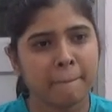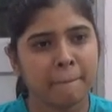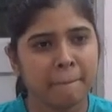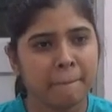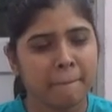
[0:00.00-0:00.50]
So
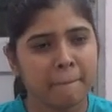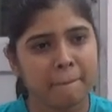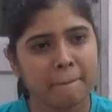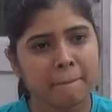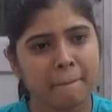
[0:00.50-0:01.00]

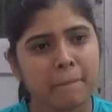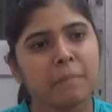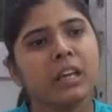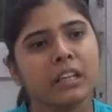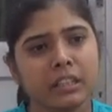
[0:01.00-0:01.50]
hills,
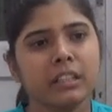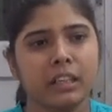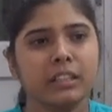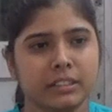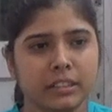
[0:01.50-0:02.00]
you have any
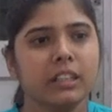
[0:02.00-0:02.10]
hills?